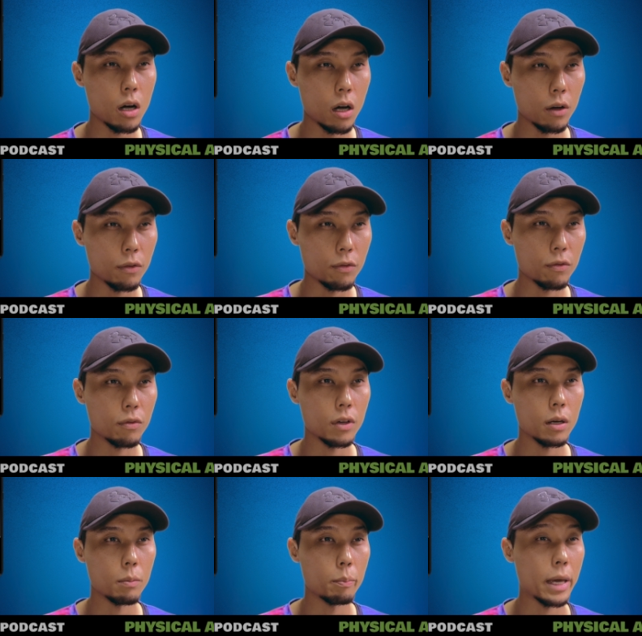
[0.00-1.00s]
of
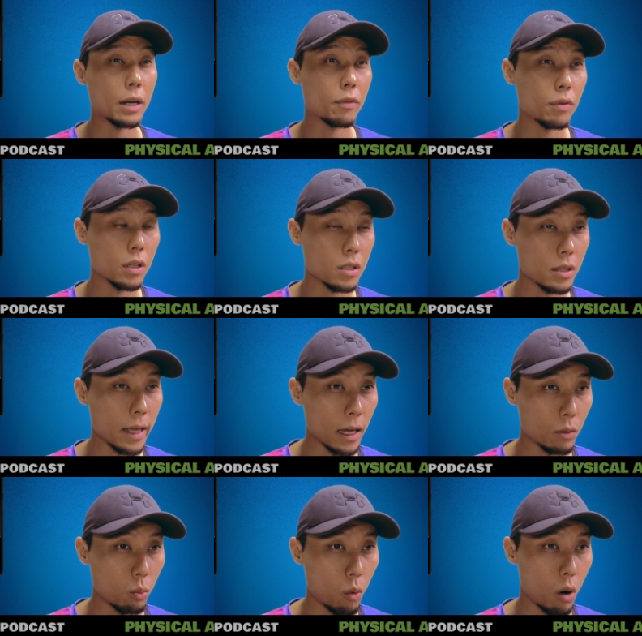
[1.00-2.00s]
benefits that
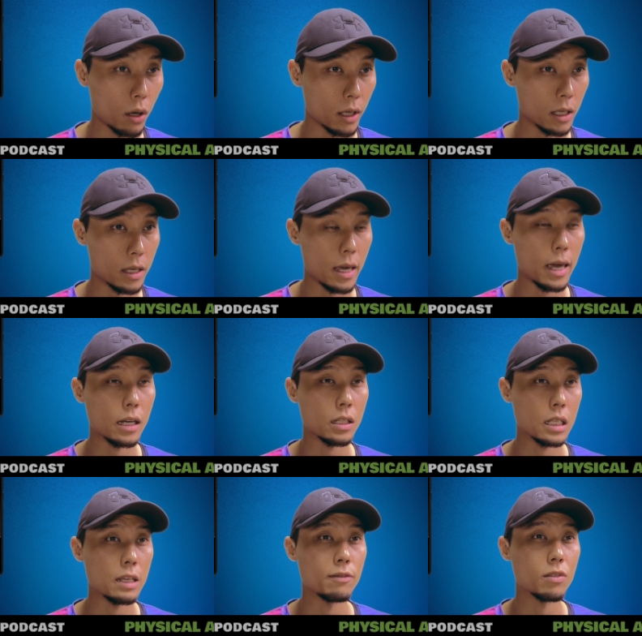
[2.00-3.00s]
walking can
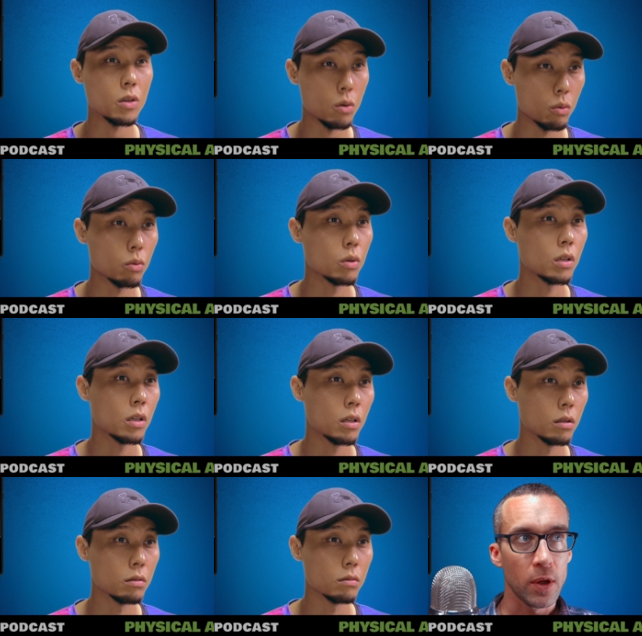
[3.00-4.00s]
give you?
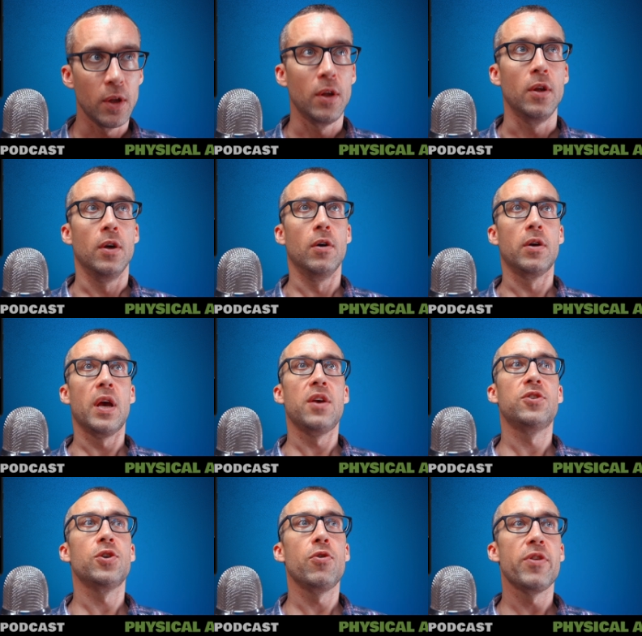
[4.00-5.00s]
Okay,
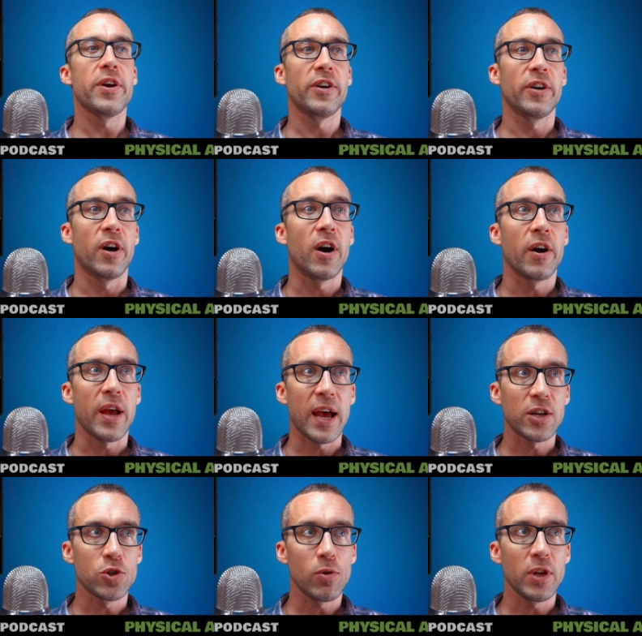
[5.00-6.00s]
so there are
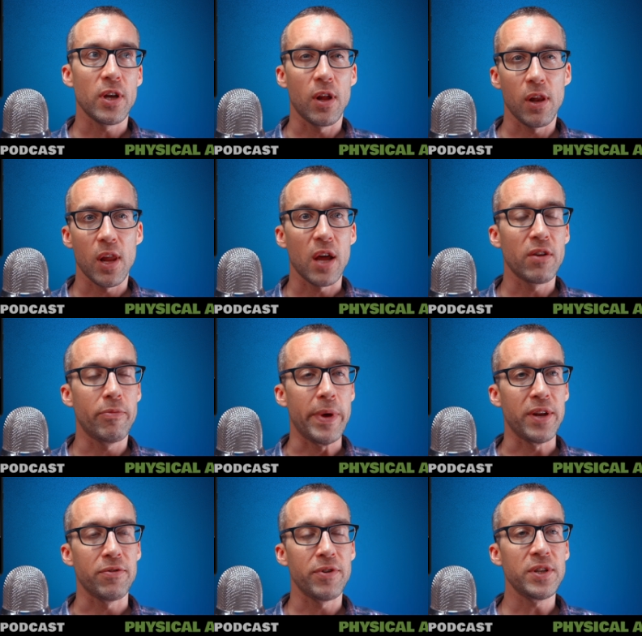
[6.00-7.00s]
actually a lot of
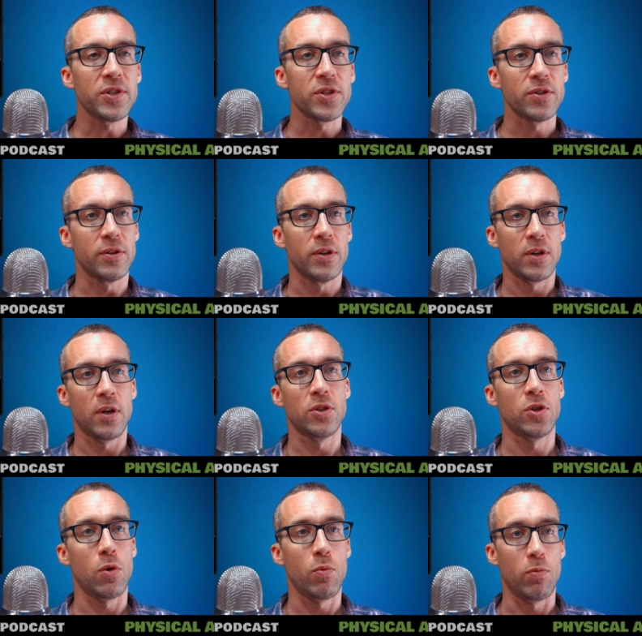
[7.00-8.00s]
benefits. Uh,
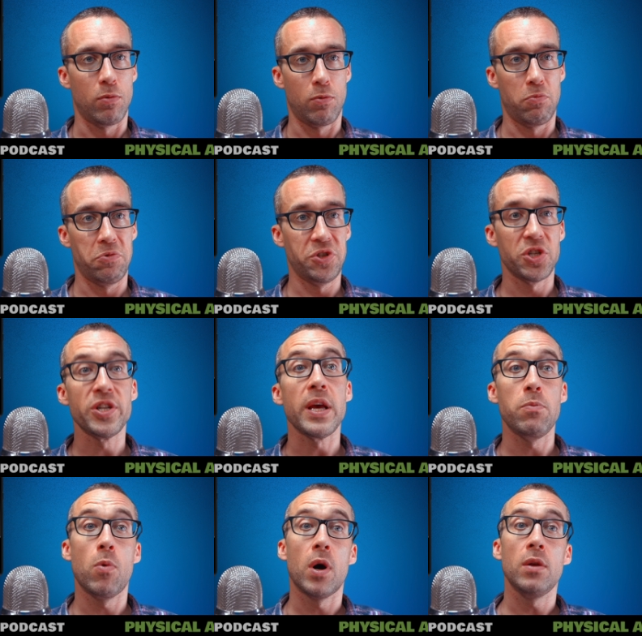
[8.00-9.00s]
so we just
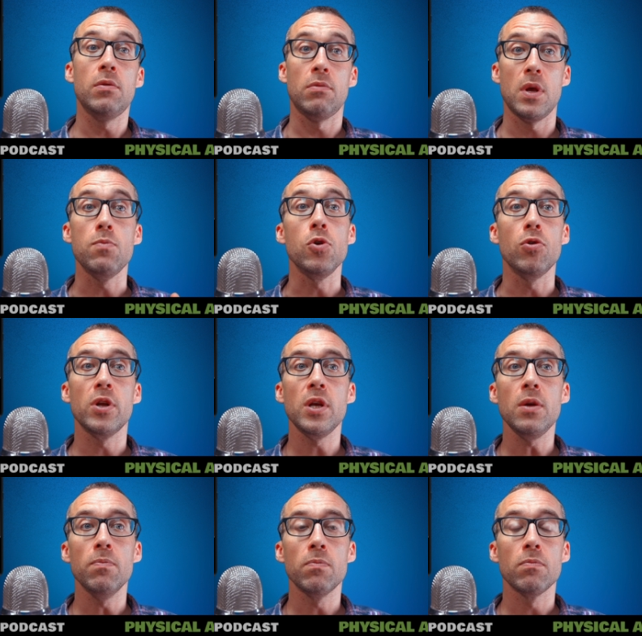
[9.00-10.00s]
name one,
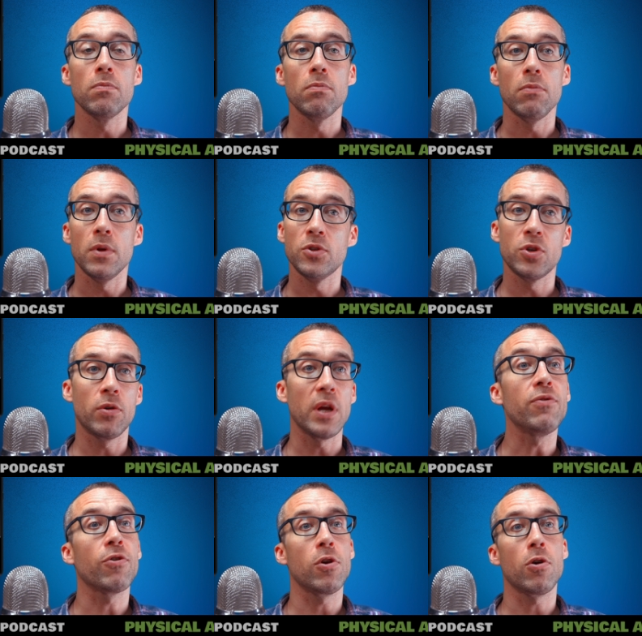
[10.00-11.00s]
immunity. It's great
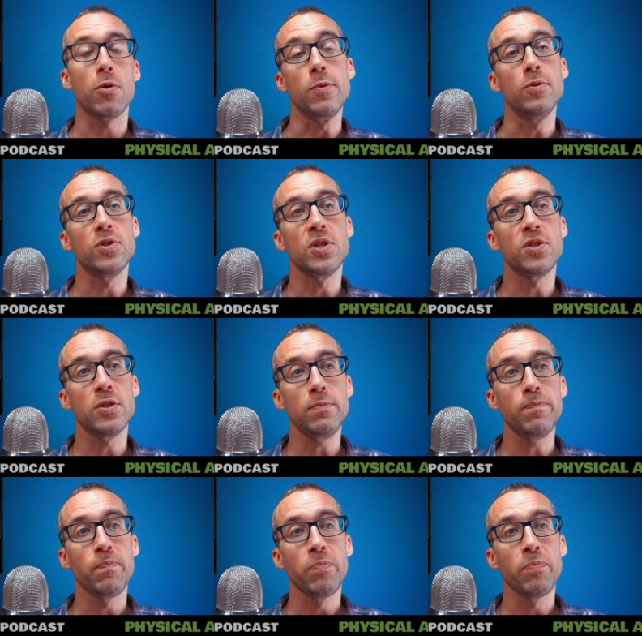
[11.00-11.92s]
for your immune system